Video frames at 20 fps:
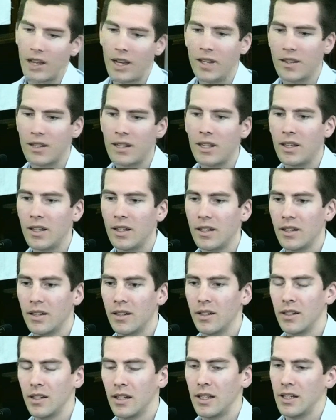think
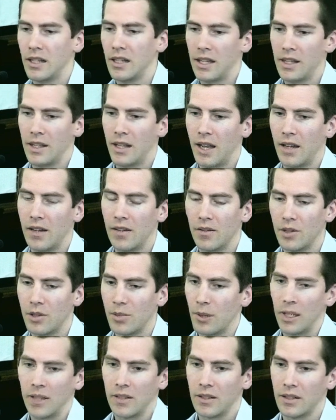in that
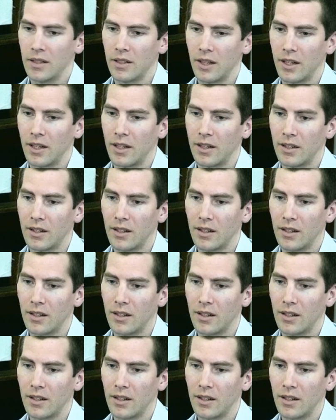respect, like